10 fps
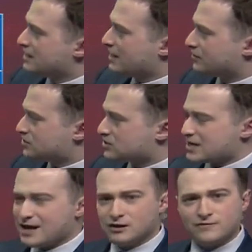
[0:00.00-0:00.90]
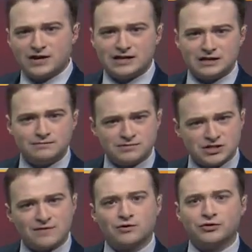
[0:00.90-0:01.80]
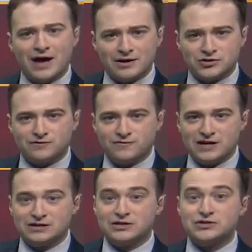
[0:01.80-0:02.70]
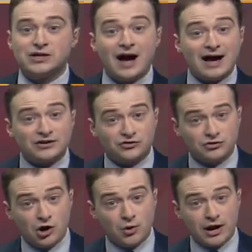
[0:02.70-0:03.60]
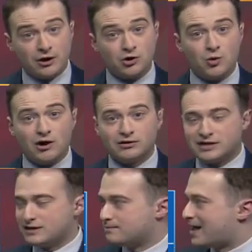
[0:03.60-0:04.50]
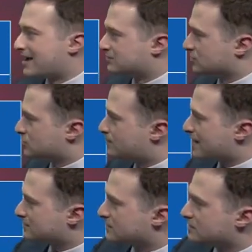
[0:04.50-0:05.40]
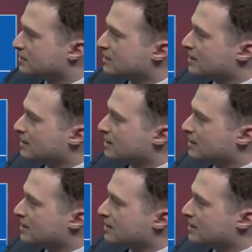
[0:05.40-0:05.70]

Now, this is elevated several thousand feet in the sky, so no air quality impacts expected,